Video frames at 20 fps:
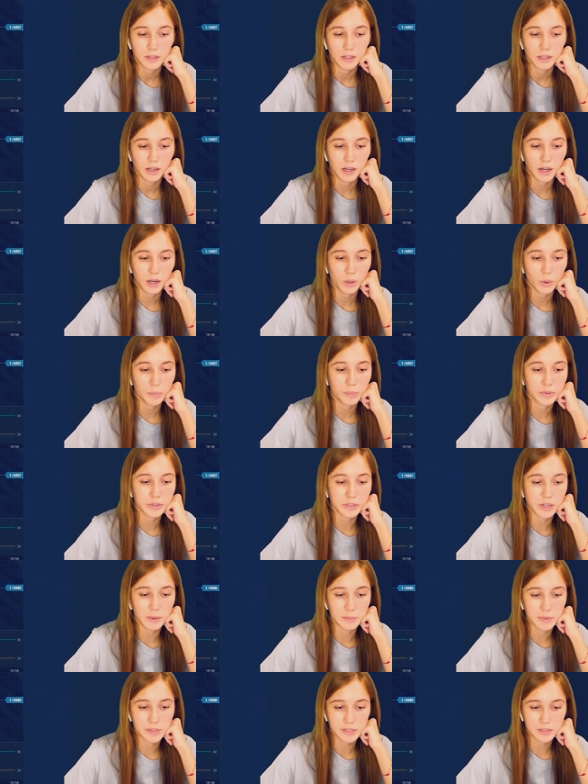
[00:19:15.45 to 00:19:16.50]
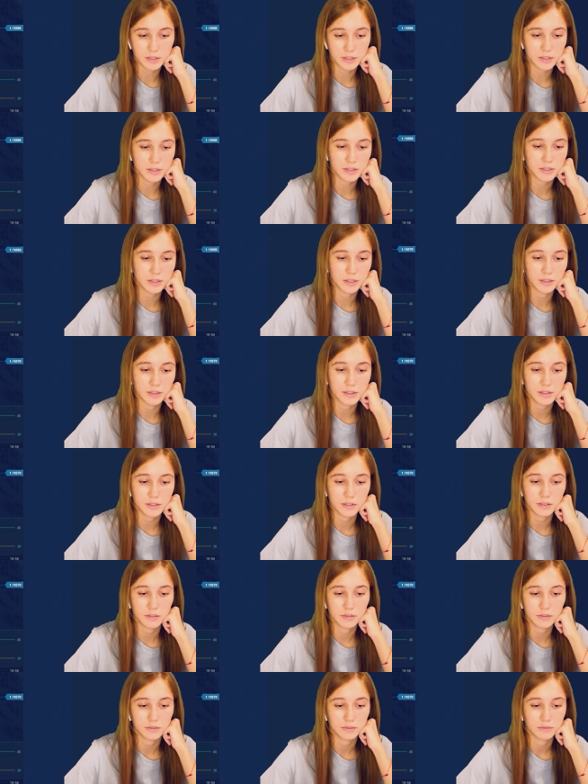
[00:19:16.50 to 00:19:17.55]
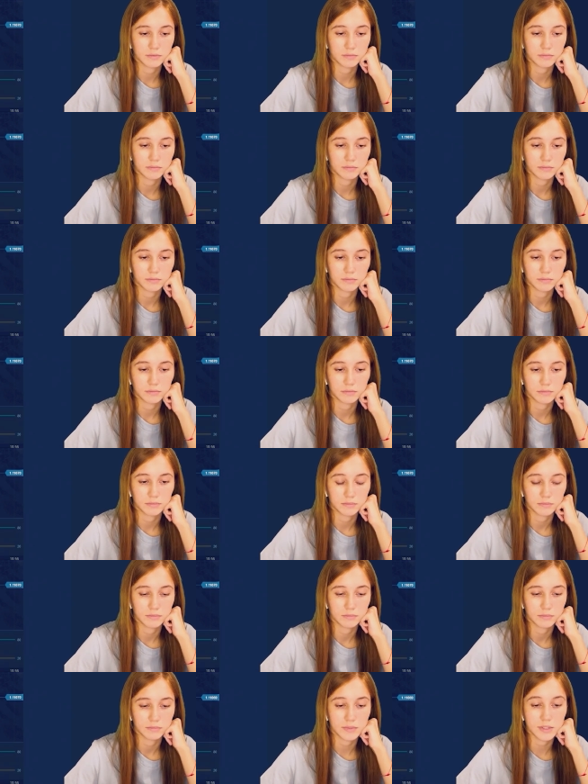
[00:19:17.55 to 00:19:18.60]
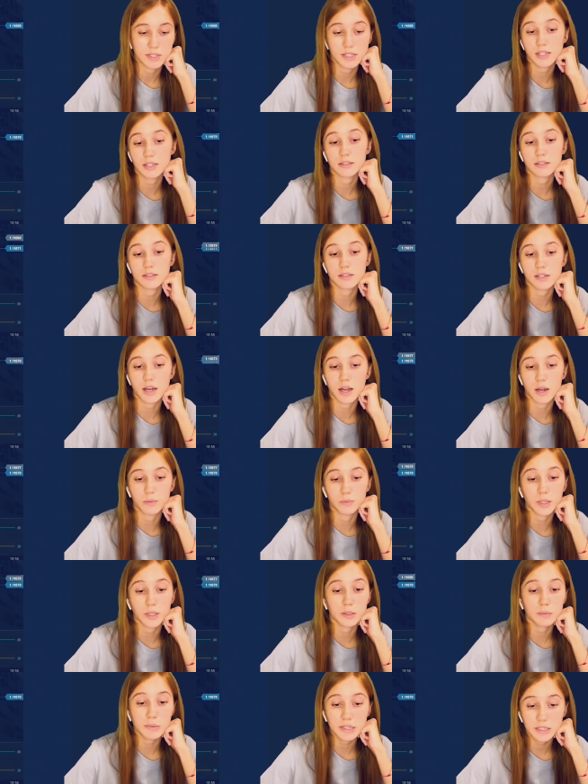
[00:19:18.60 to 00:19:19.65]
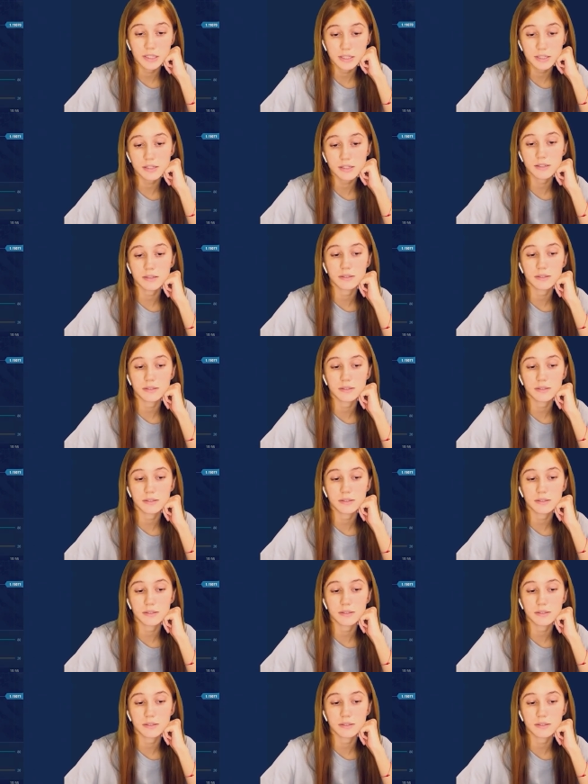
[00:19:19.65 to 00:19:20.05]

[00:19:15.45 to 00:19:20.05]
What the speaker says: Our parameters, it's deal time 1 minute,